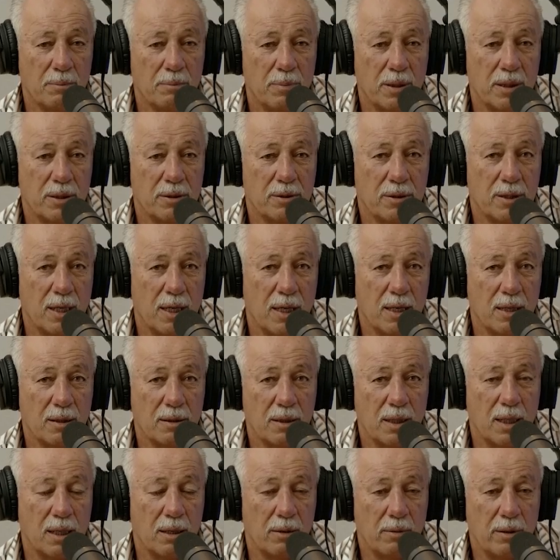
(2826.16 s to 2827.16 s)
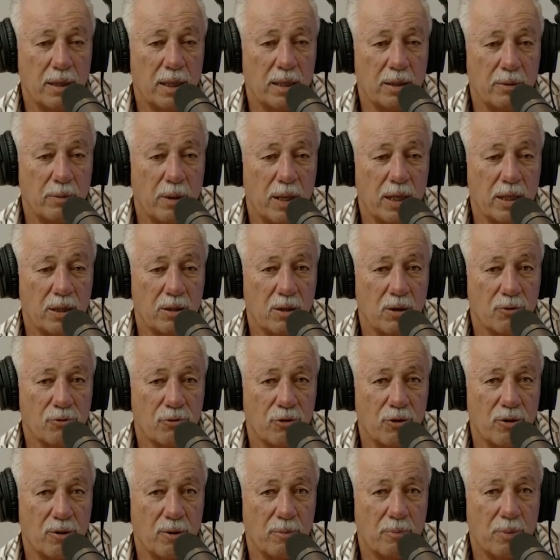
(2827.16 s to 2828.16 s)
But, you know, anyway, he got
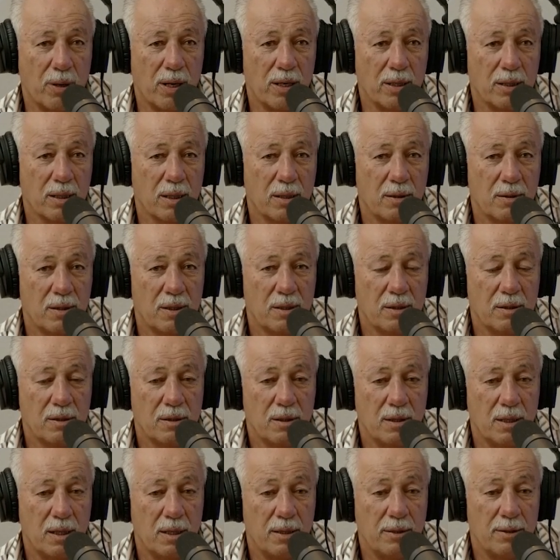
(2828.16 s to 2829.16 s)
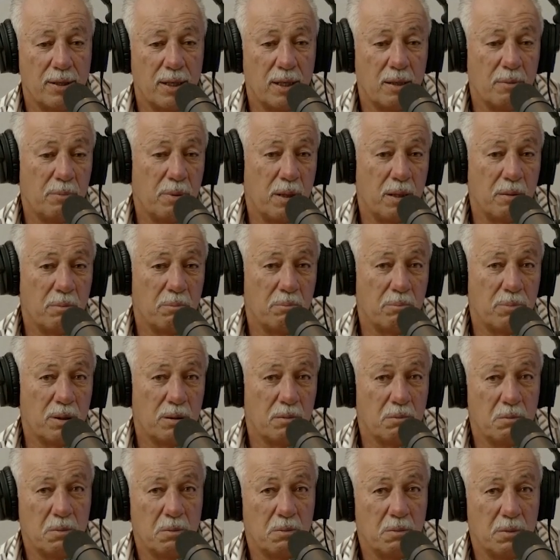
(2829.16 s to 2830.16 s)
through the break. And but
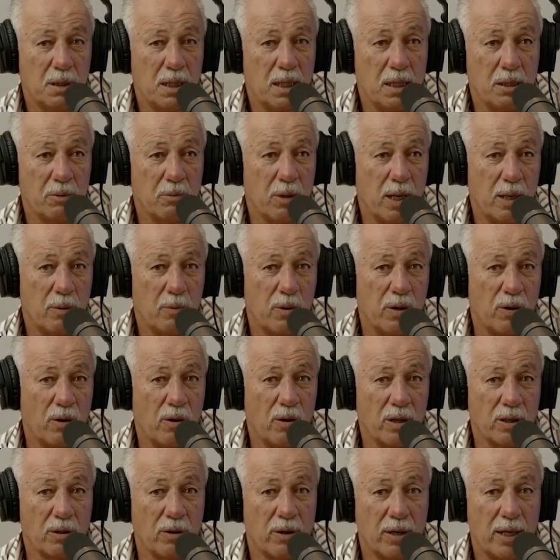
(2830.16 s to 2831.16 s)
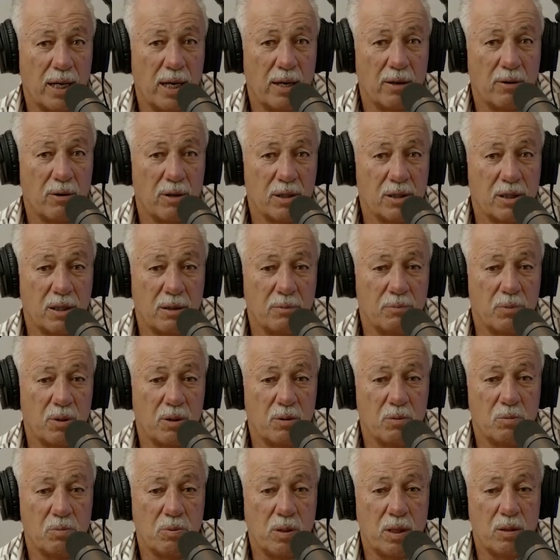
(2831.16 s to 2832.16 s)
anyway, when I got out, I said,
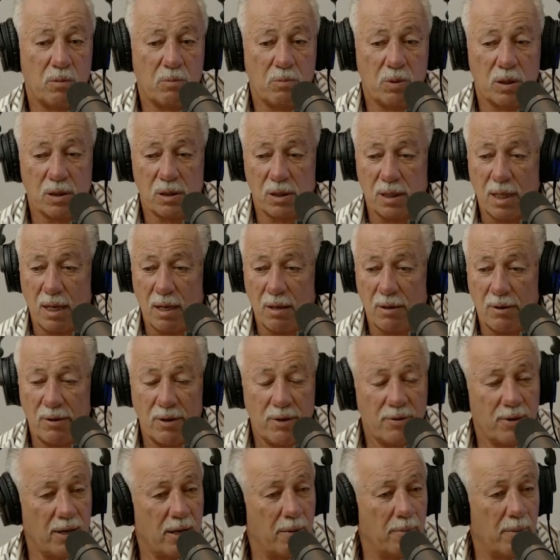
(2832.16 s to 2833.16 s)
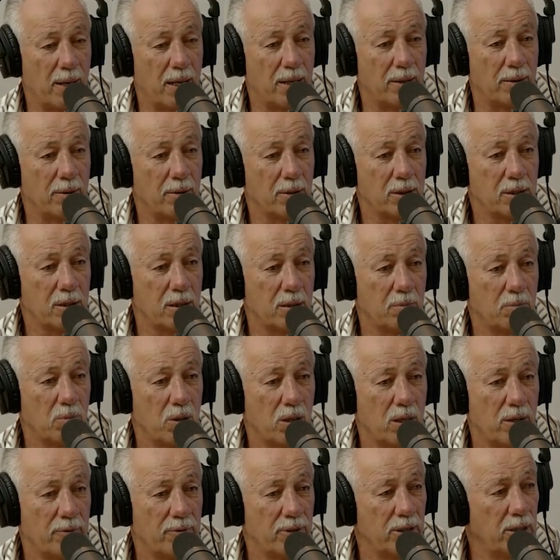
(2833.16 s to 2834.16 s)
well, what's going on there, mate? I said,
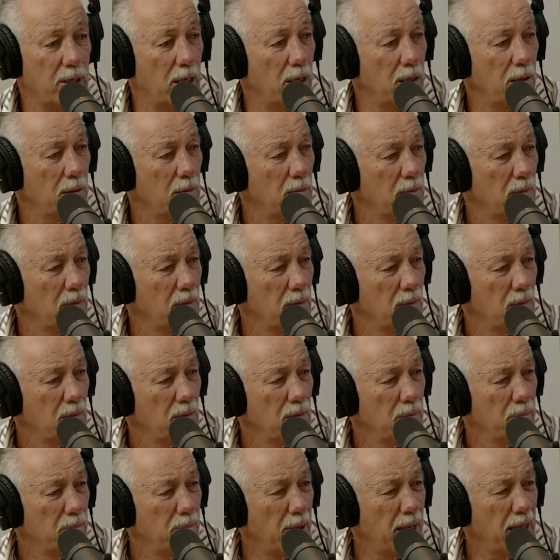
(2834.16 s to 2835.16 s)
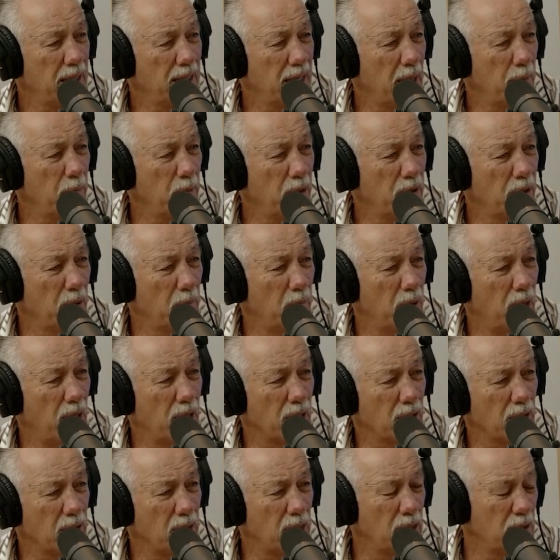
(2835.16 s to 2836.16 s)
why haven't you backed up on the
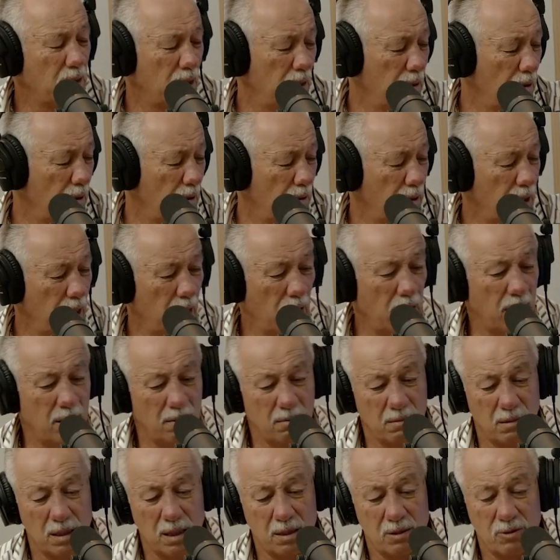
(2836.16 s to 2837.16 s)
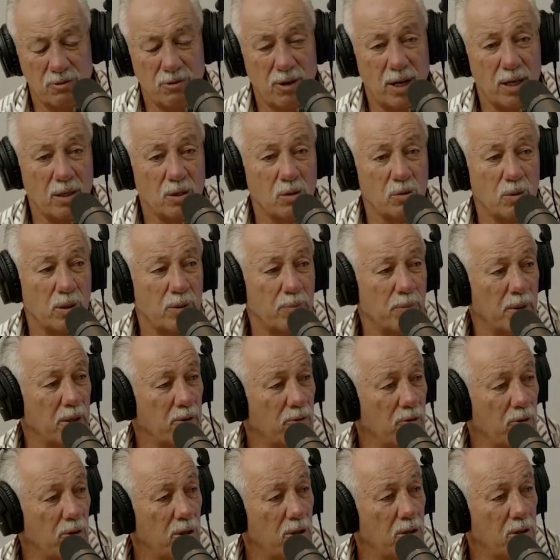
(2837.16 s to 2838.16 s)
bloke? And he said, oh, you know, he's friends with
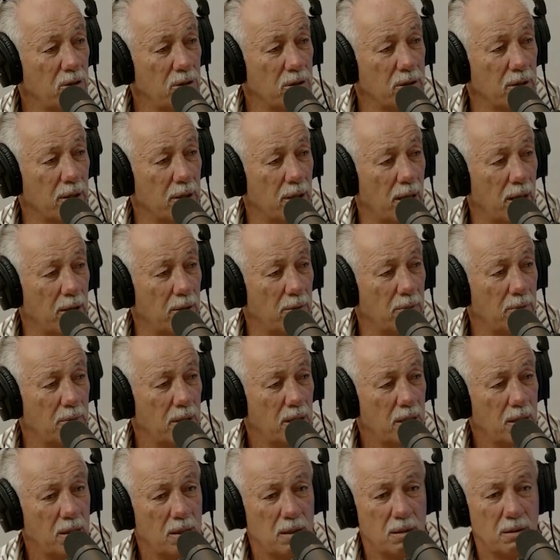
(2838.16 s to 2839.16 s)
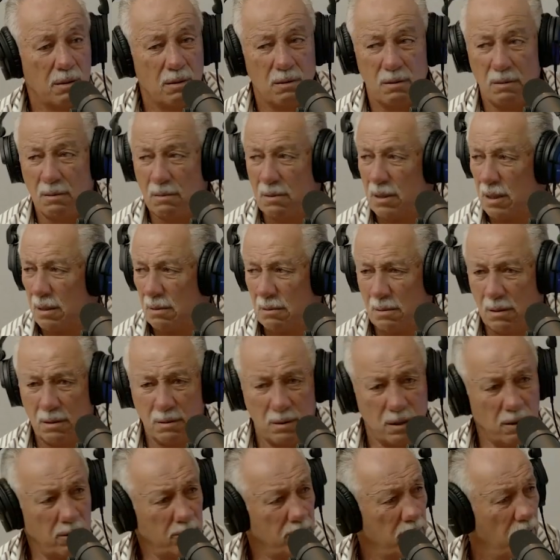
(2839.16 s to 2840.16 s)
McPherson, and well,
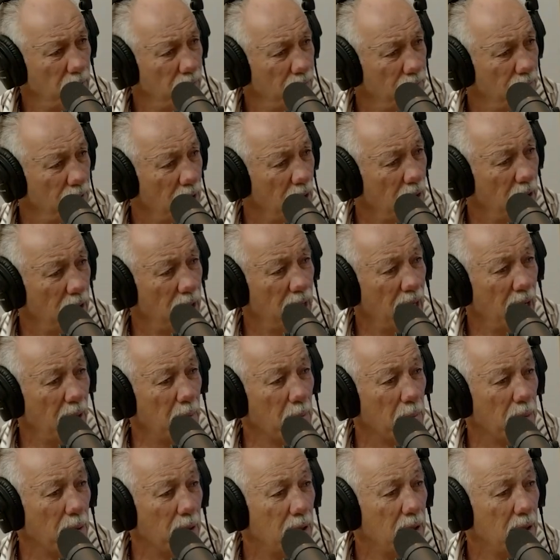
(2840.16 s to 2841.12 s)
who gives a flying ump?